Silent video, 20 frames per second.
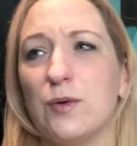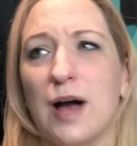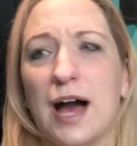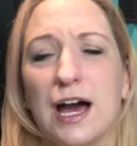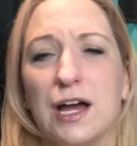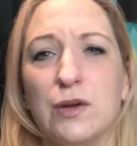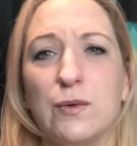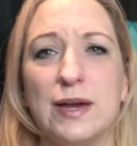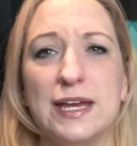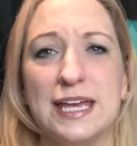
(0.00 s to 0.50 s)
how
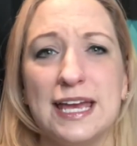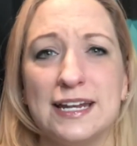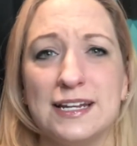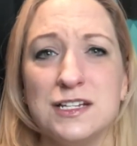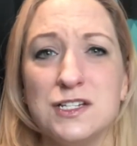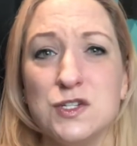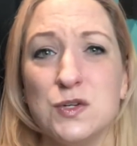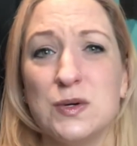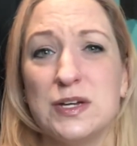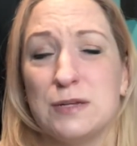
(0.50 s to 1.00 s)
do I get
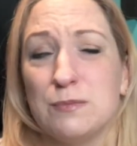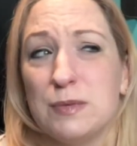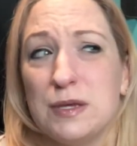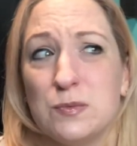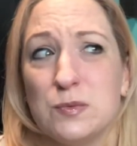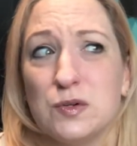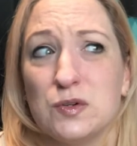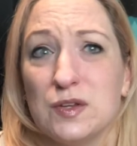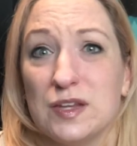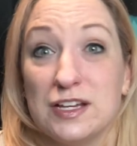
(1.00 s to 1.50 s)
into it? And
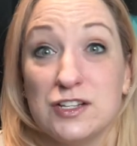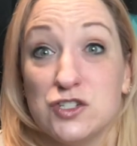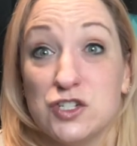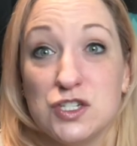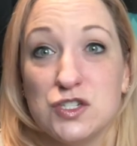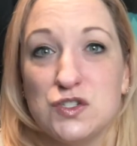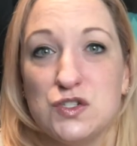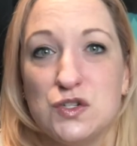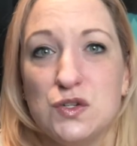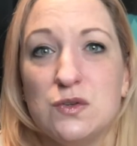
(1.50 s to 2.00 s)
people are like,
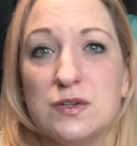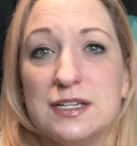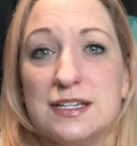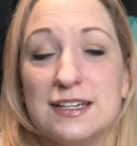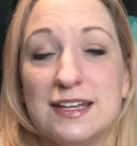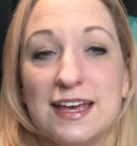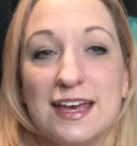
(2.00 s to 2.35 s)
just do it.